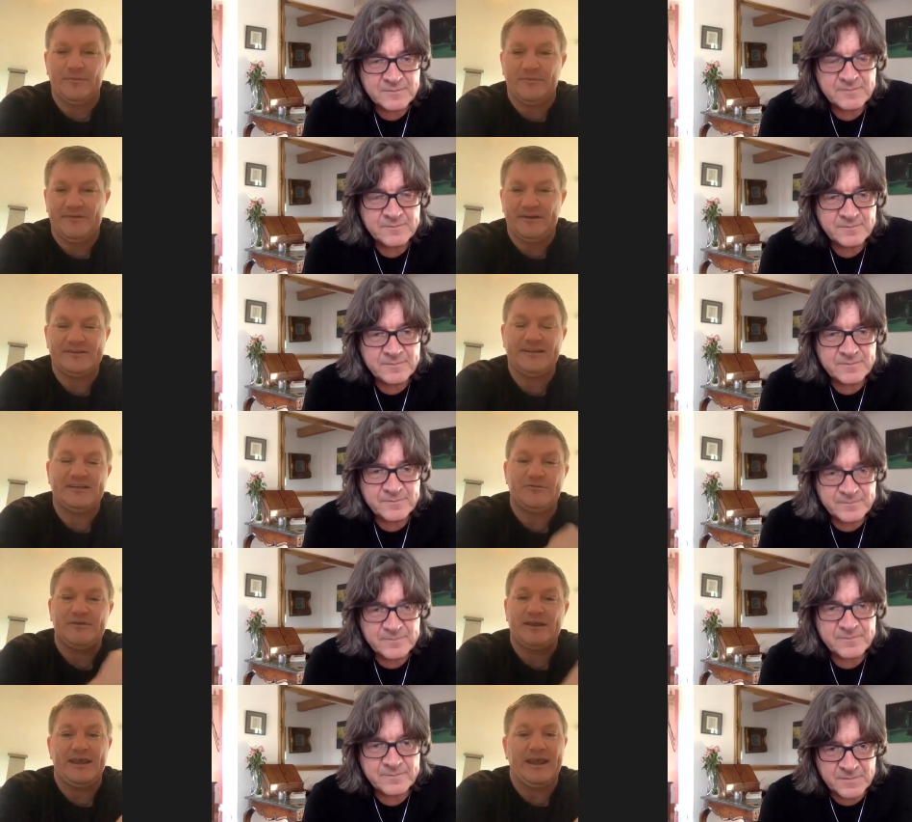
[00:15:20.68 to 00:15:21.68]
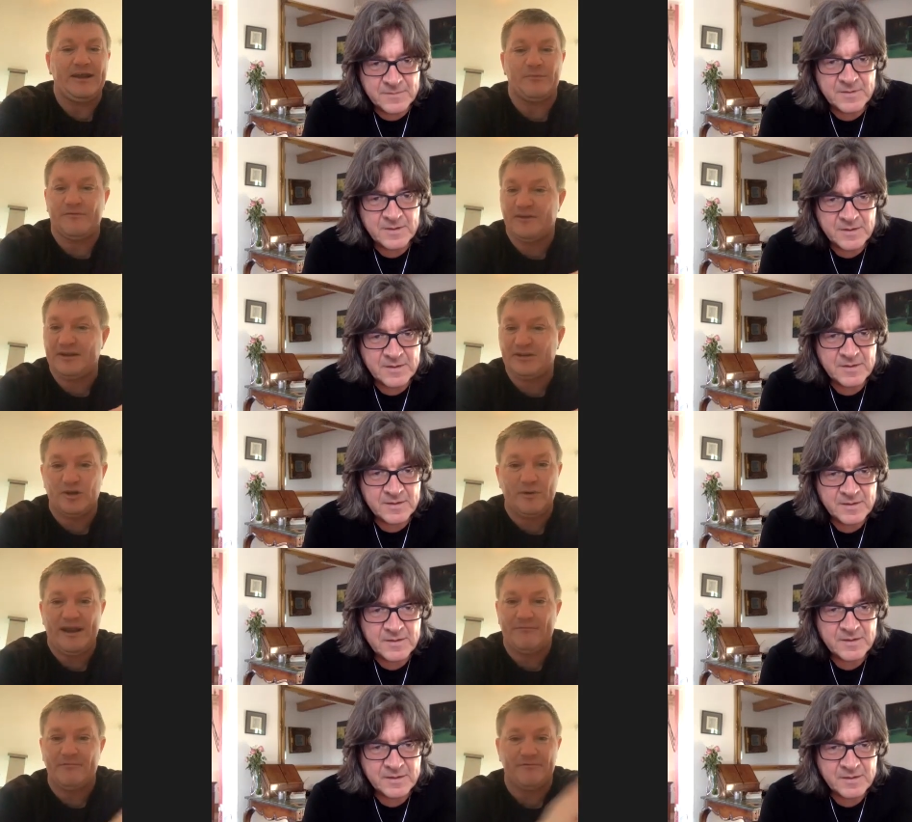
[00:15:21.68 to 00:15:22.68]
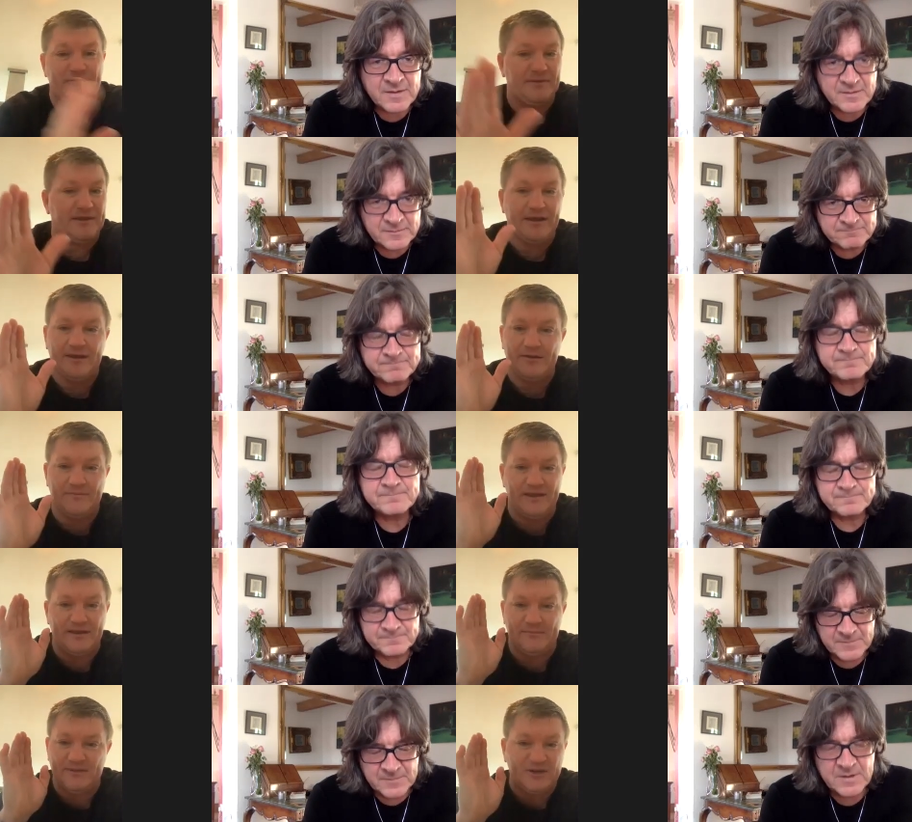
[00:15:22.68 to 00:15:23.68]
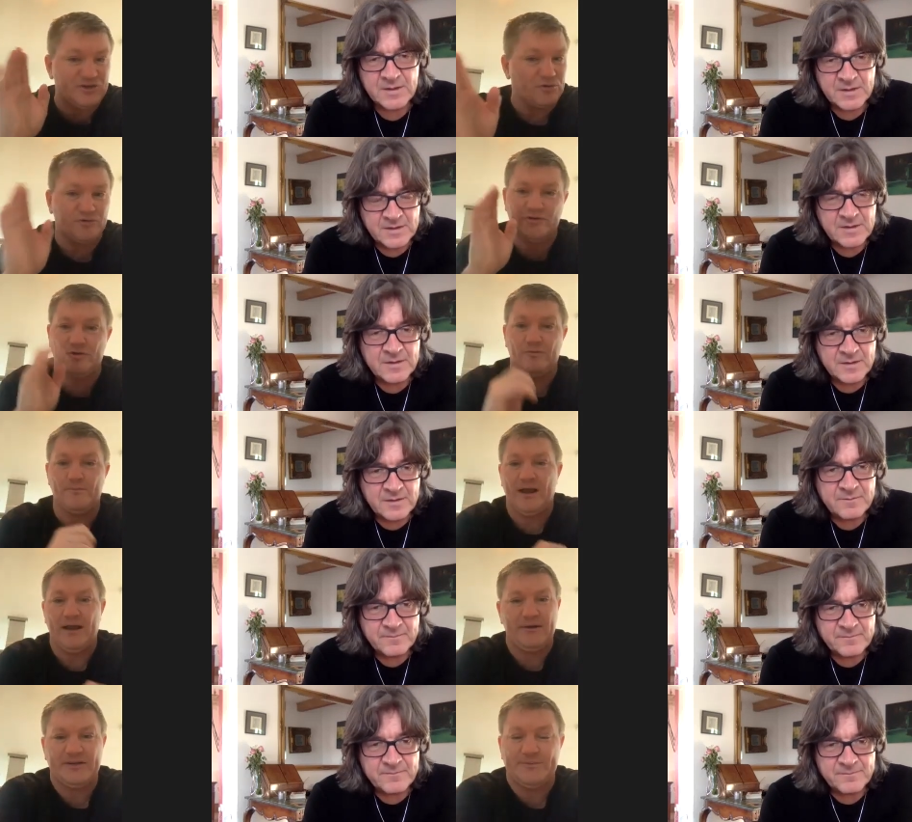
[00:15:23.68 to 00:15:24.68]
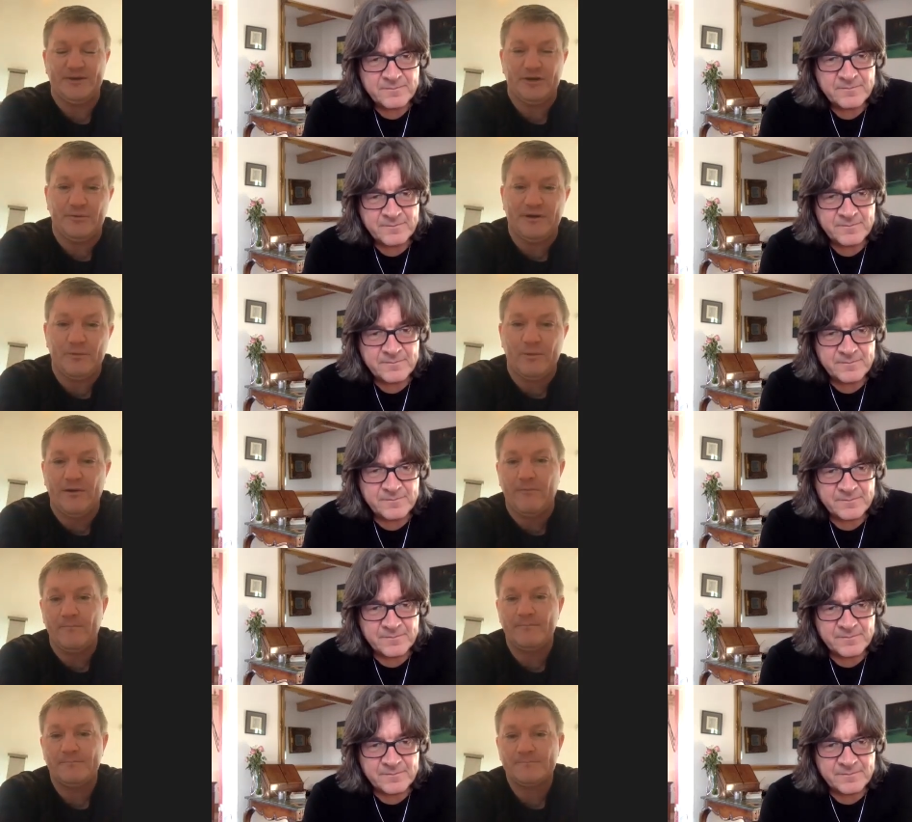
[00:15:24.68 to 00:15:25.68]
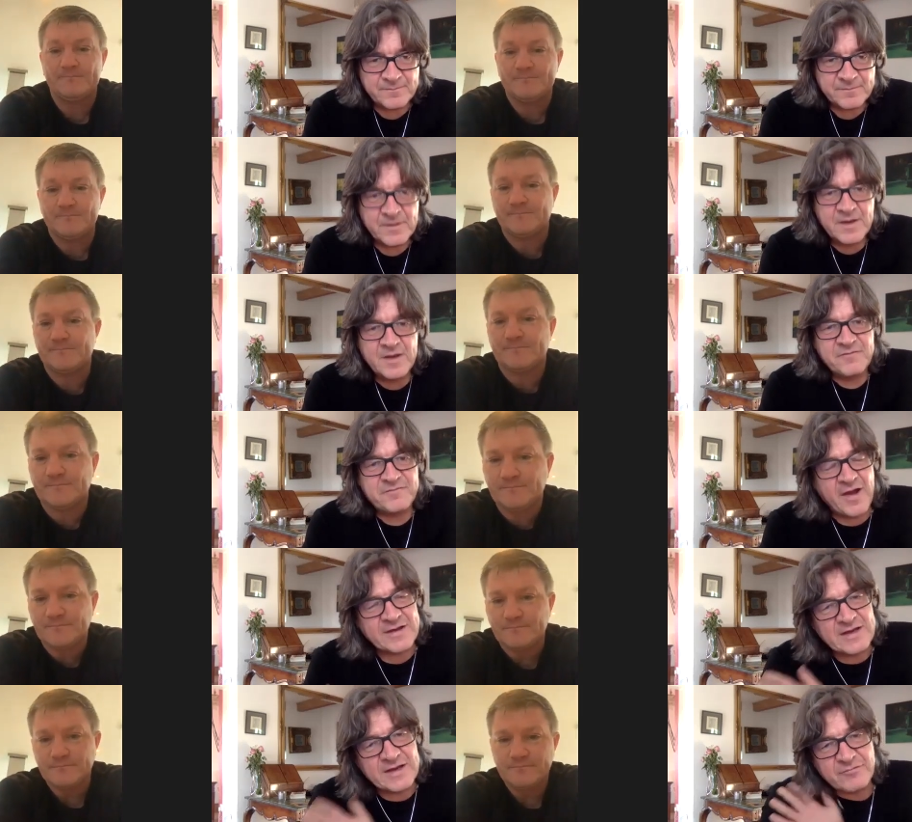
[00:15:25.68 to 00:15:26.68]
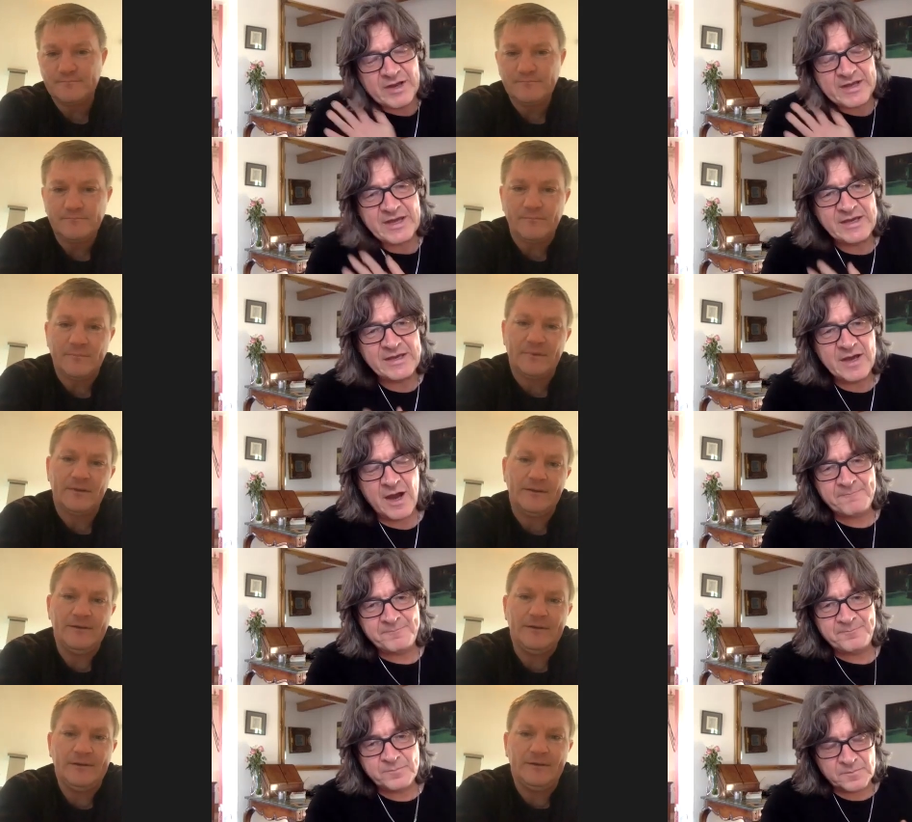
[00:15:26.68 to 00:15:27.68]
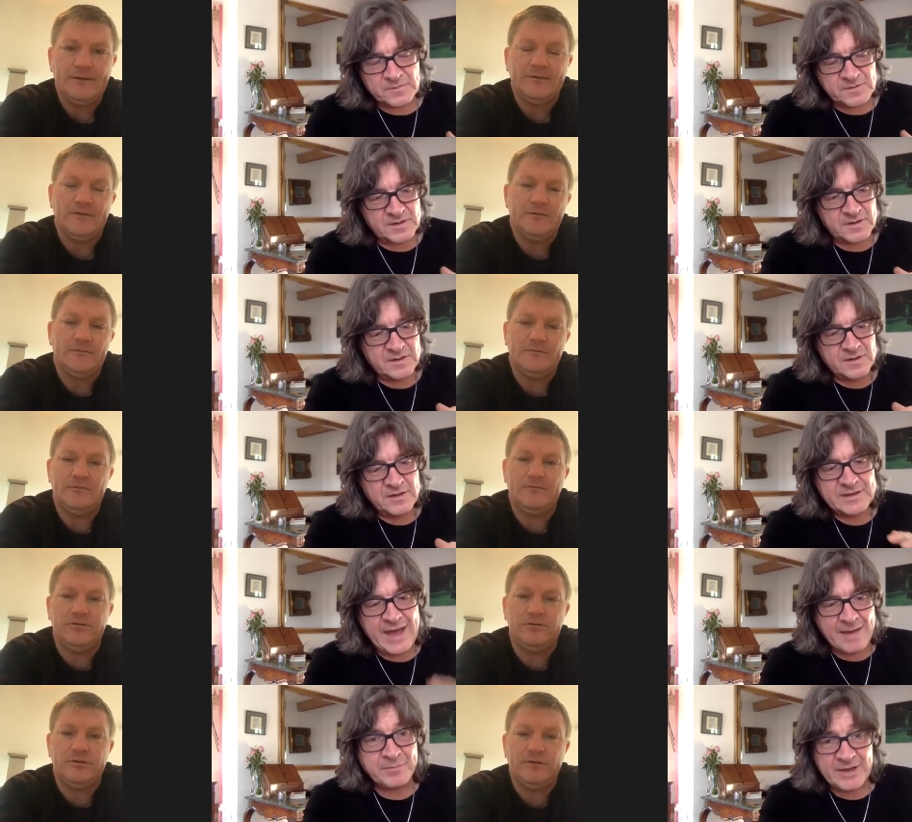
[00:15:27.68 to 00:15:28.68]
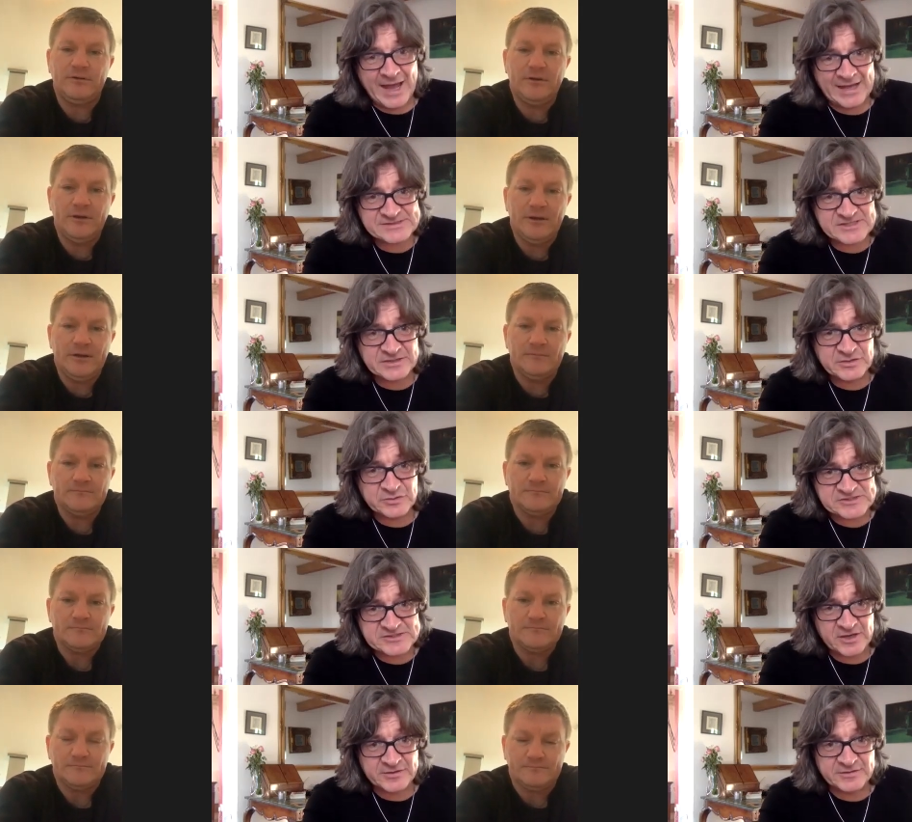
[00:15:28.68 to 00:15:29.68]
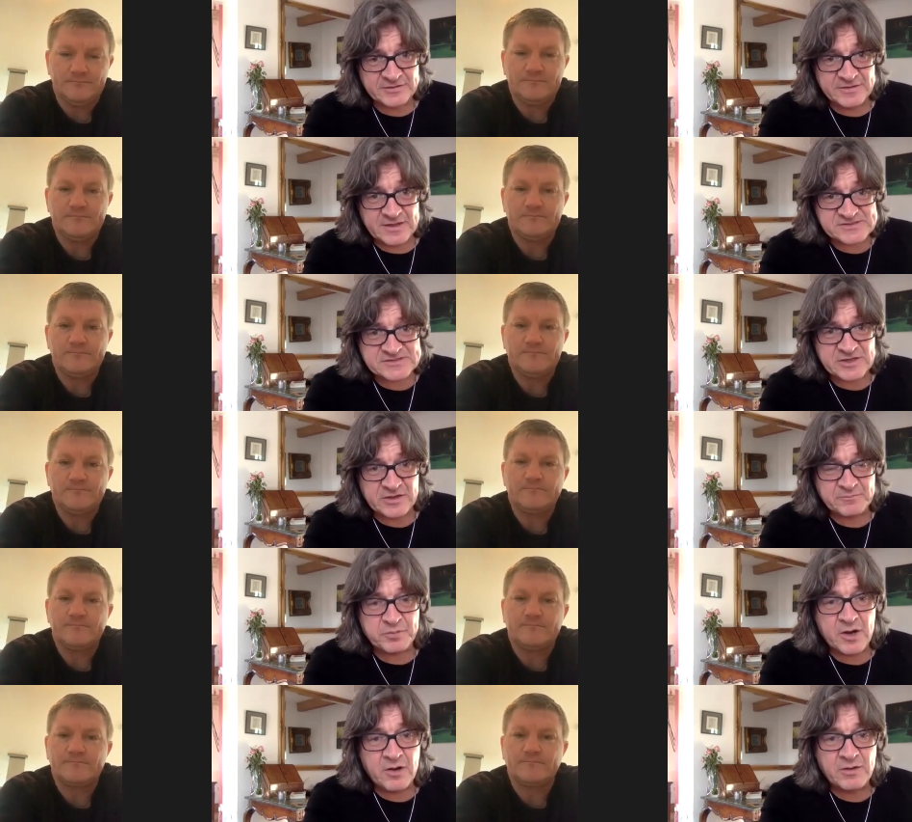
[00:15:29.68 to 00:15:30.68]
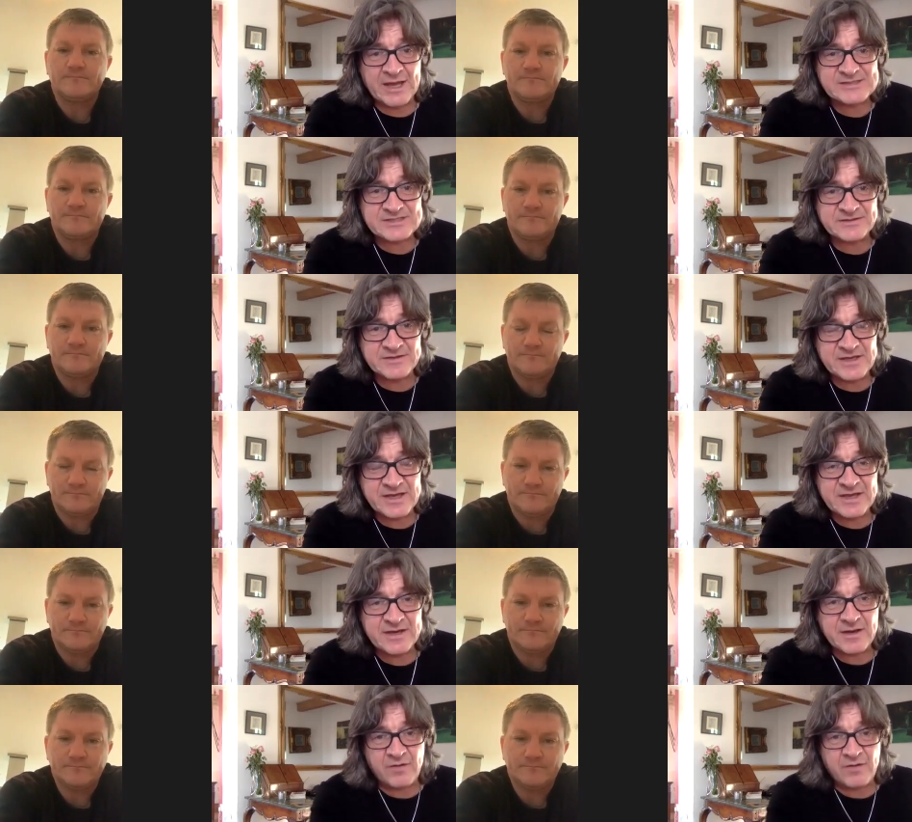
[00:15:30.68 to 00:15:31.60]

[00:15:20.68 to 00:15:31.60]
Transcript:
Speaker 1: them. I think since he's regained them, I think he's doing everything that that he should do, and he's been doing it well.
Speaker 2: Finally, Ricky, um, Campbell Hatton, your son, has turned pro late in the year.